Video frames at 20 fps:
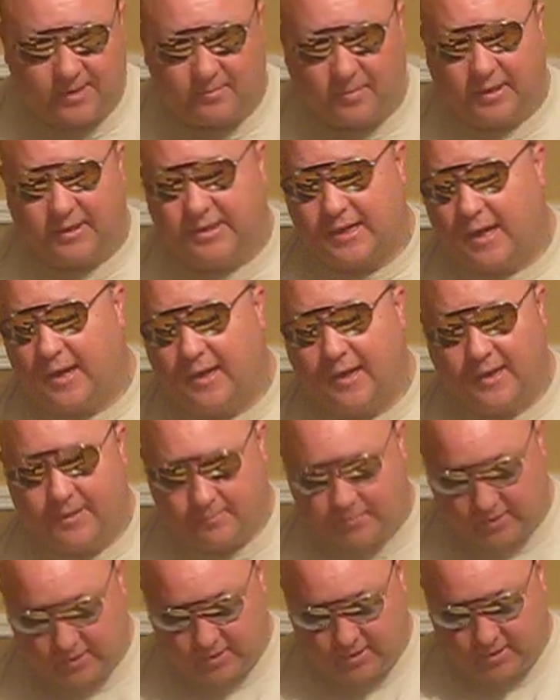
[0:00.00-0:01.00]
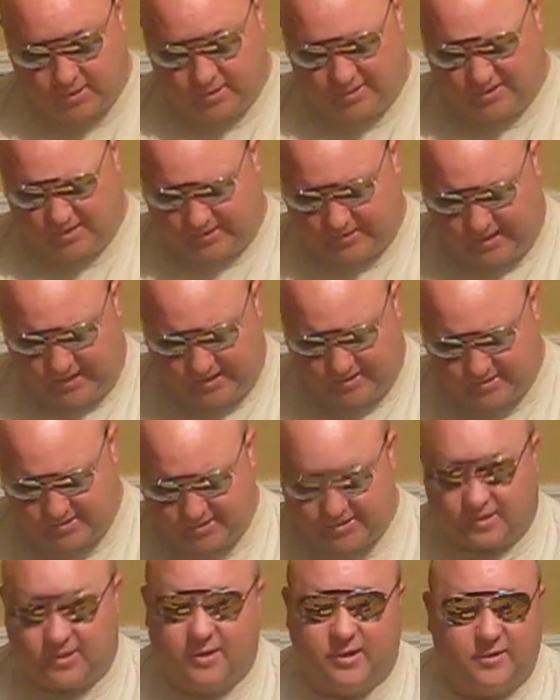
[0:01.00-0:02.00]
my time, the 10s
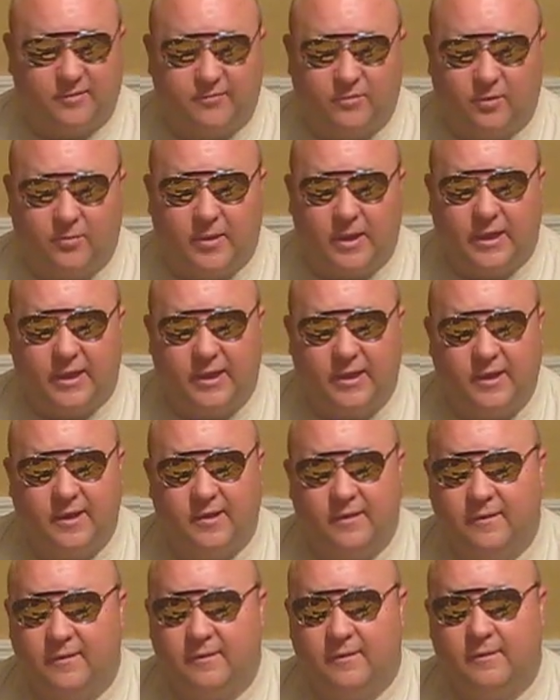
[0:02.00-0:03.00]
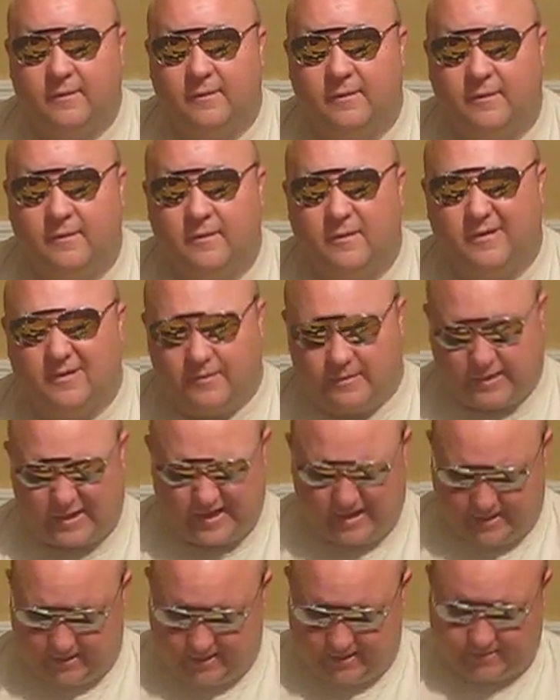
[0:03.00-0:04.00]
are good for me.
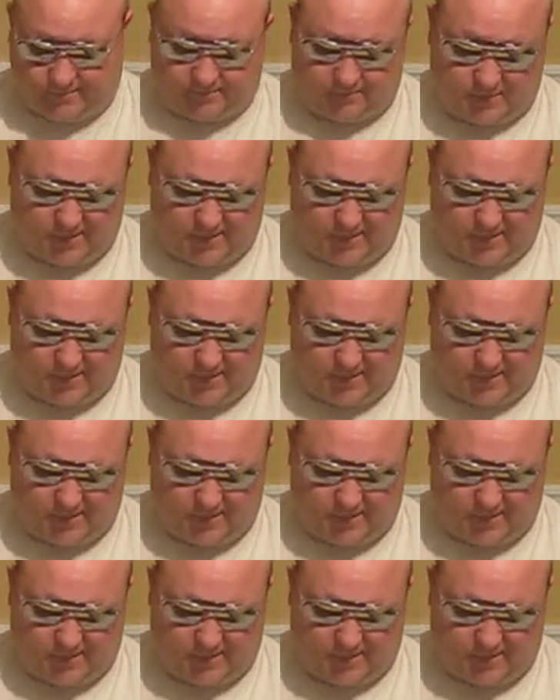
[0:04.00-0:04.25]
And